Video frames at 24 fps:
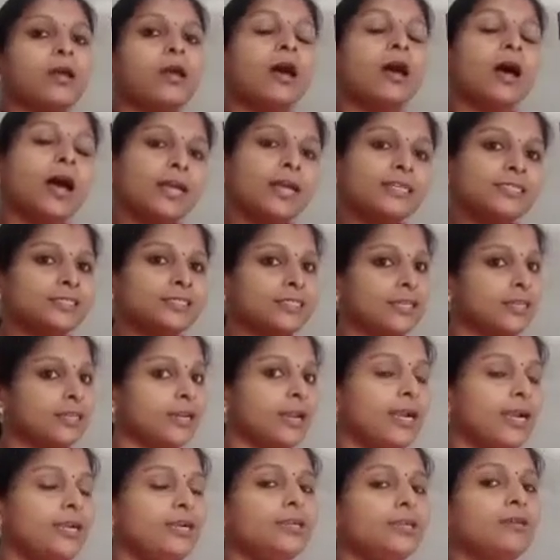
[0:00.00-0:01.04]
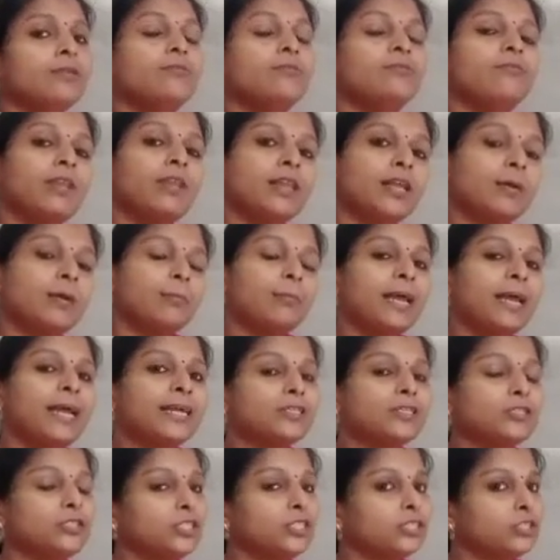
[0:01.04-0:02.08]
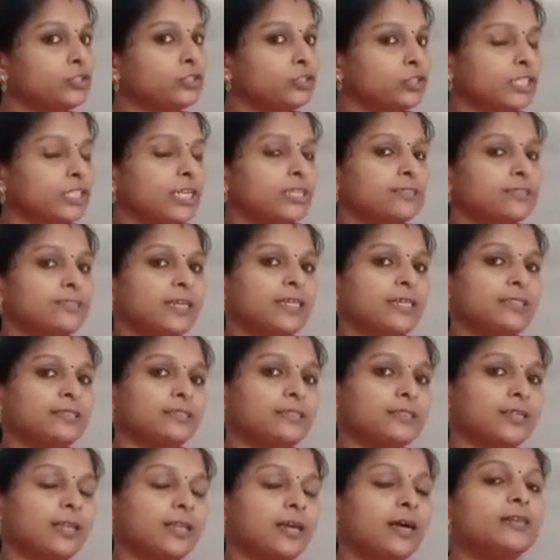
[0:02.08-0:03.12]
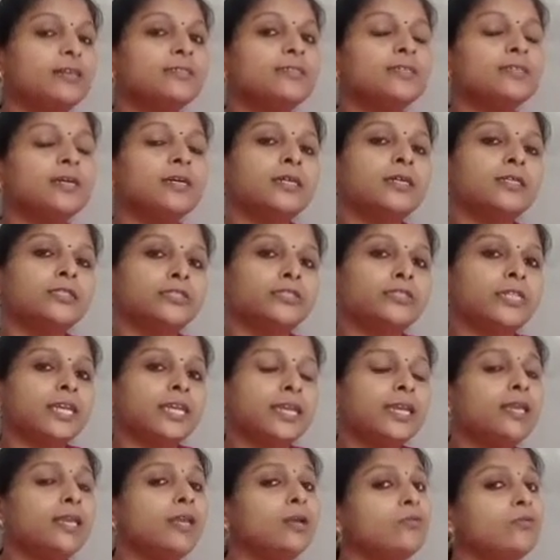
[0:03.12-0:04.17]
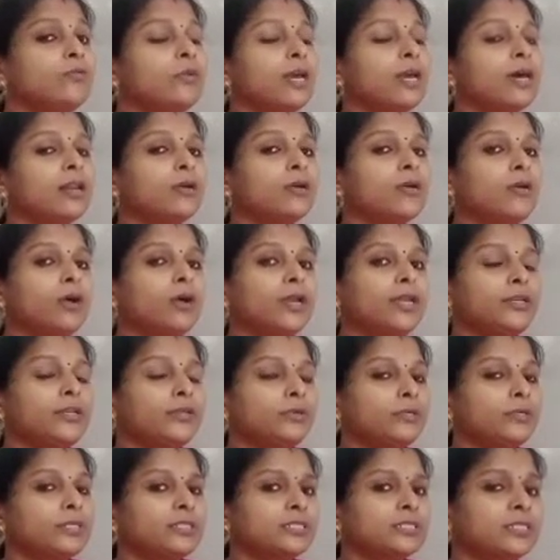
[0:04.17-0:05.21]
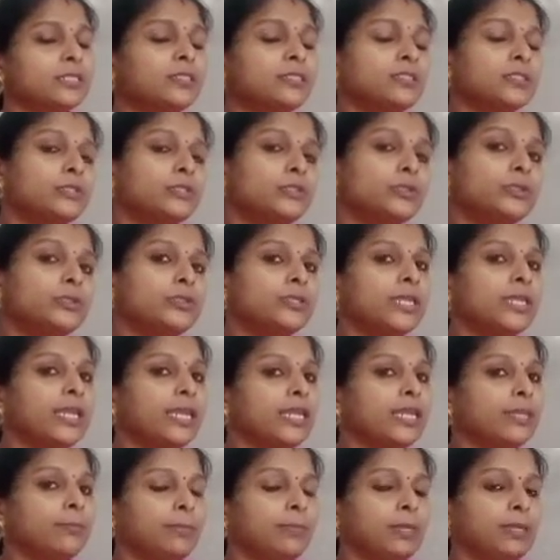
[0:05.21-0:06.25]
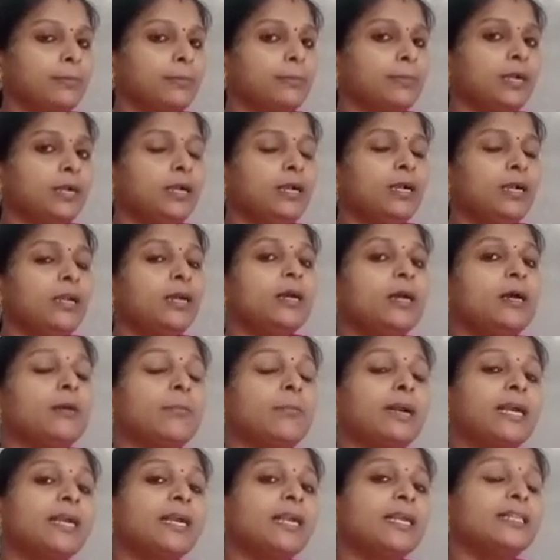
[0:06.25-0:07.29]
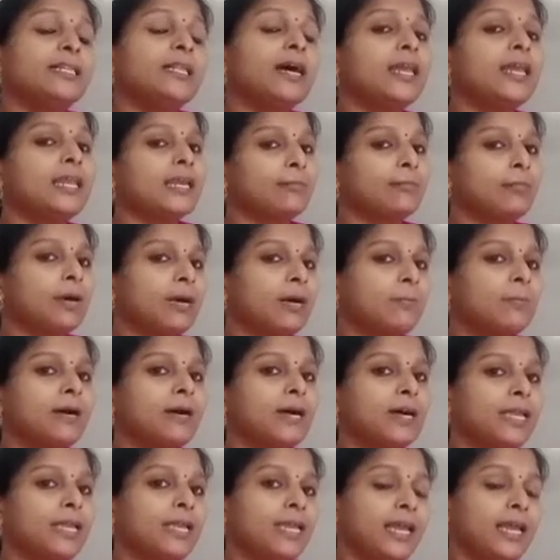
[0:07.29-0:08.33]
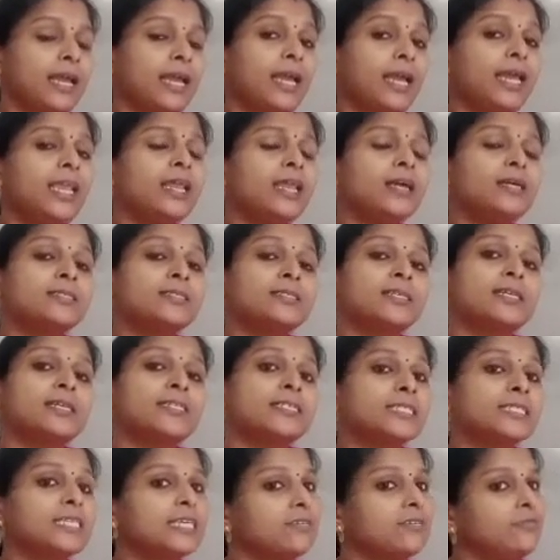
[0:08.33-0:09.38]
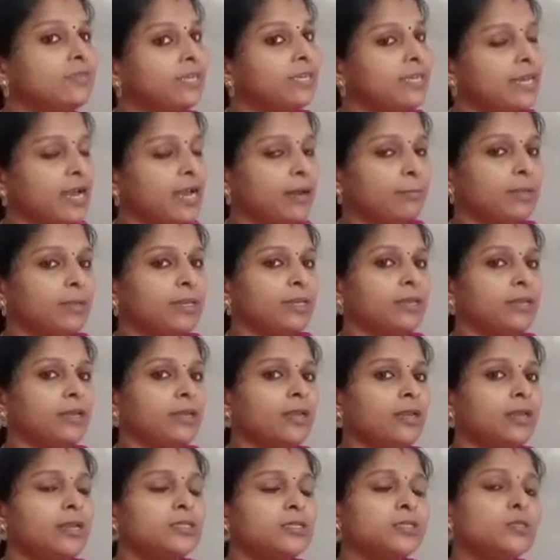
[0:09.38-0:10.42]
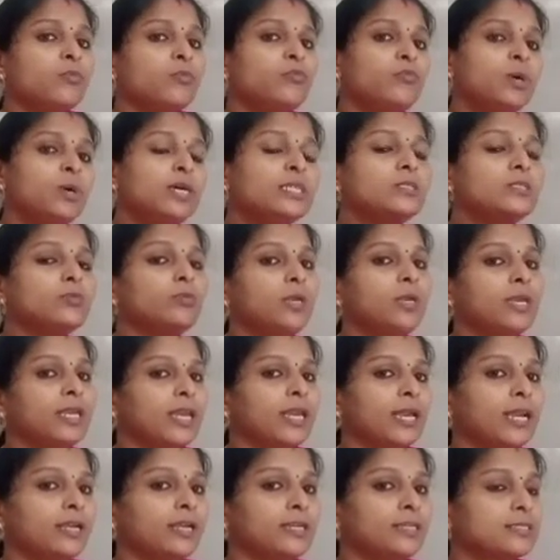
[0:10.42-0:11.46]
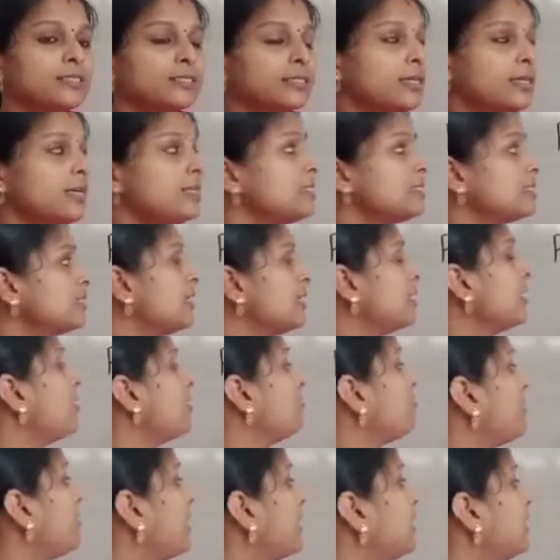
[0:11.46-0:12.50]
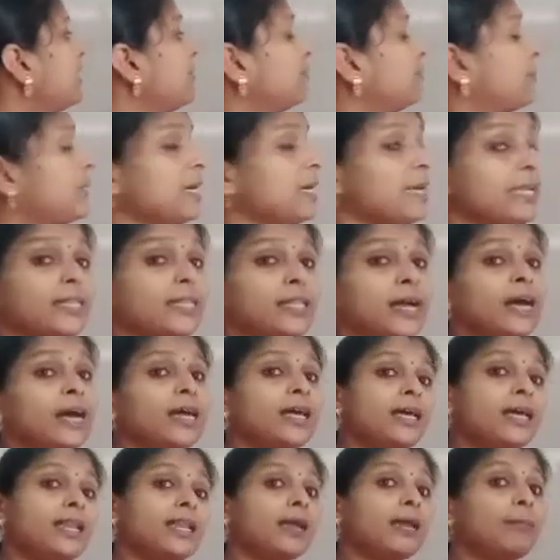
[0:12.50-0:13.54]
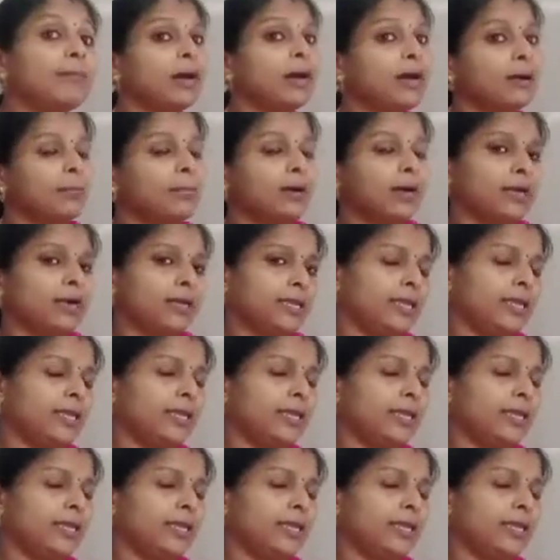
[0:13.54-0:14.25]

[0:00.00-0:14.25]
Hi children, welcome back to your social science class. Today we are going to discuss two great people, Pandita Ramabai and Sir C.V. Raman. So first we can discuss Pandita Ramabai.